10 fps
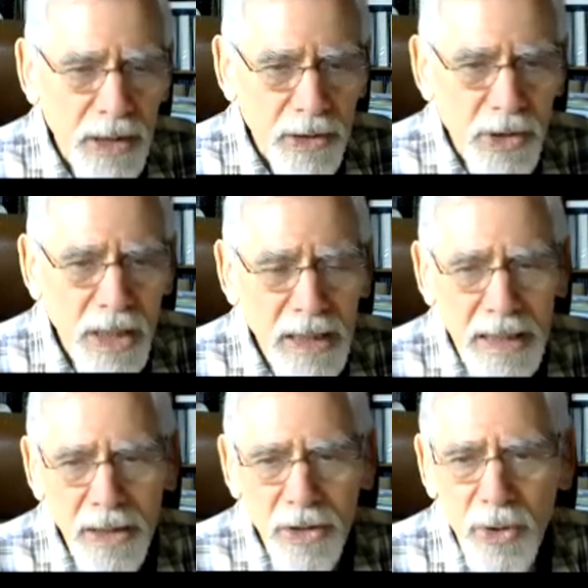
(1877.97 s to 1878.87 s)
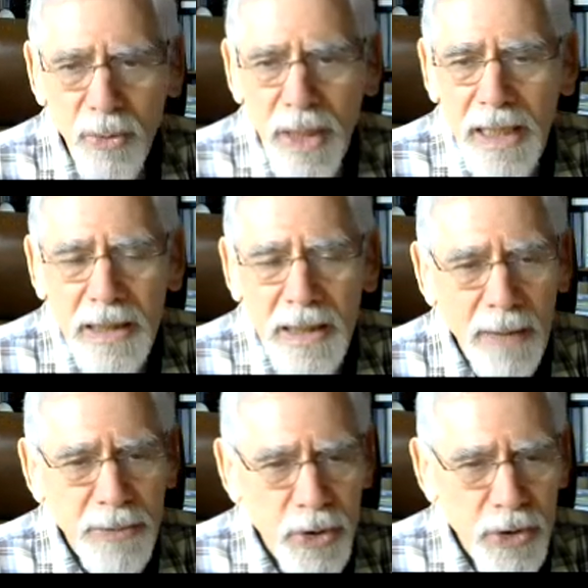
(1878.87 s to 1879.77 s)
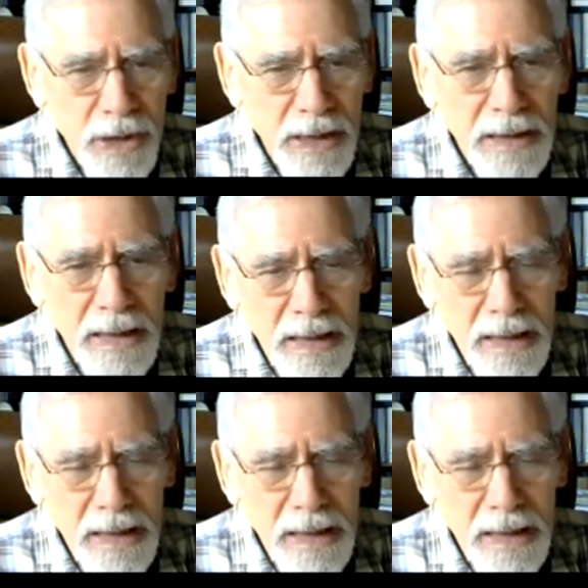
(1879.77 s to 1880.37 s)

because the rain captures the